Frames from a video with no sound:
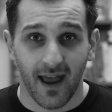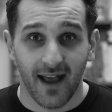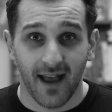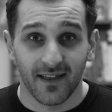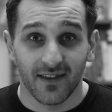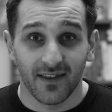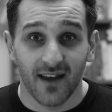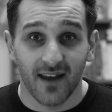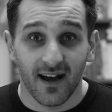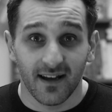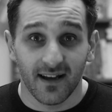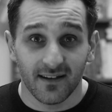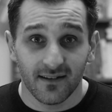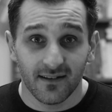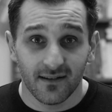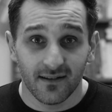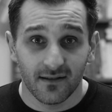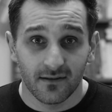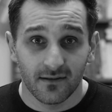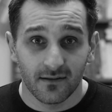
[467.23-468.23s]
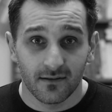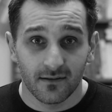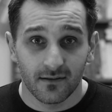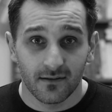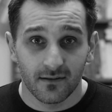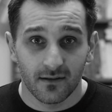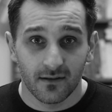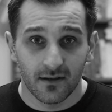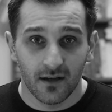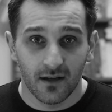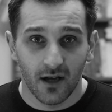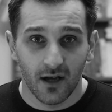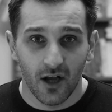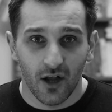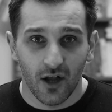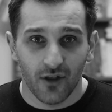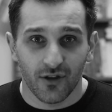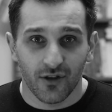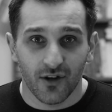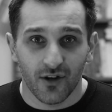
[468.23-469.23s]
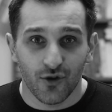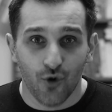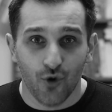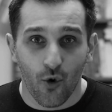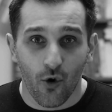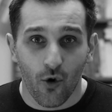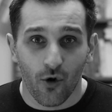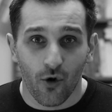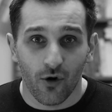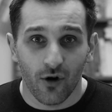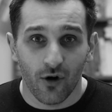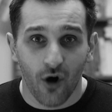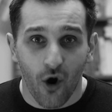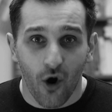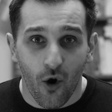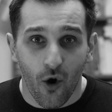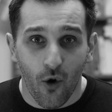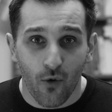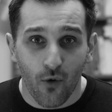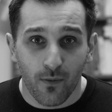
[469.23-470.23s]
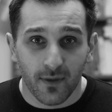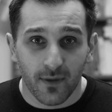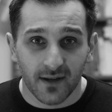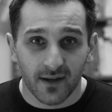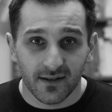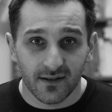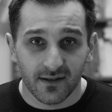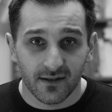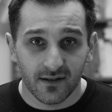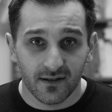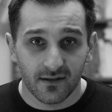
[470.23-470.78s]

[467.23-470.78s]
And then the door opened